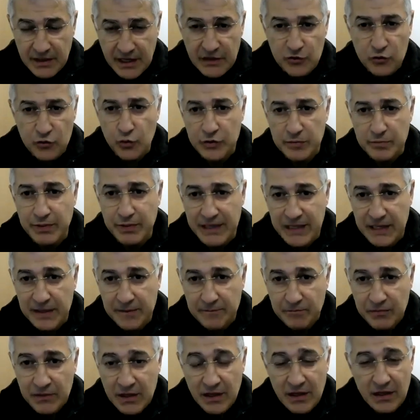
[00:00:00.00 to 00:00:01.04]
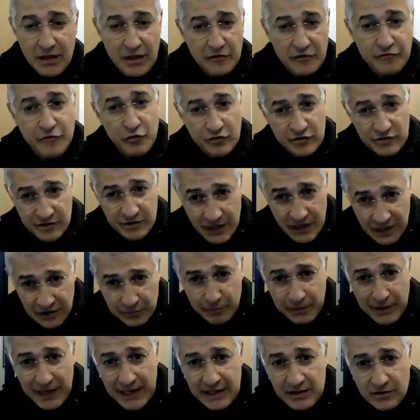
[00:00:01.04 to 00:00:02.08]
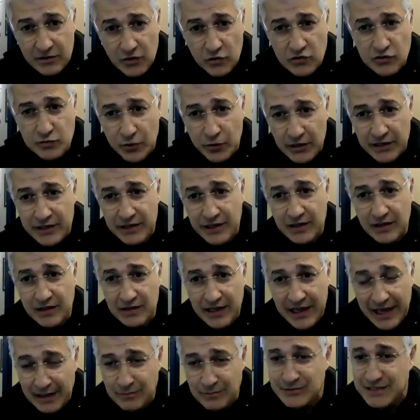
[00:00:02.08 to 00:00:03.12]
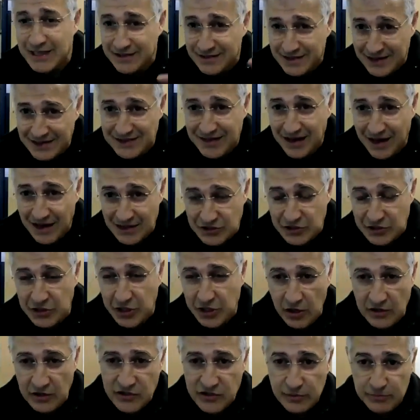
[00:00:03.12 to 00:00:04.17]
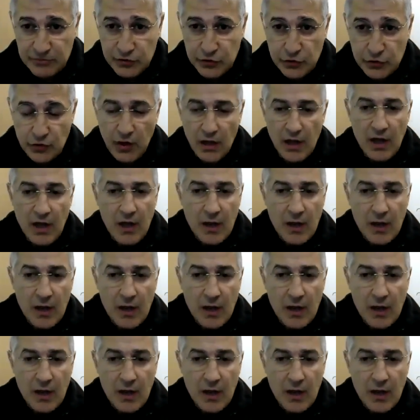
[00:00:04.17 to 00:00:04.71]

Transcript: it would be if you still played those political games that these guys are accustomed to,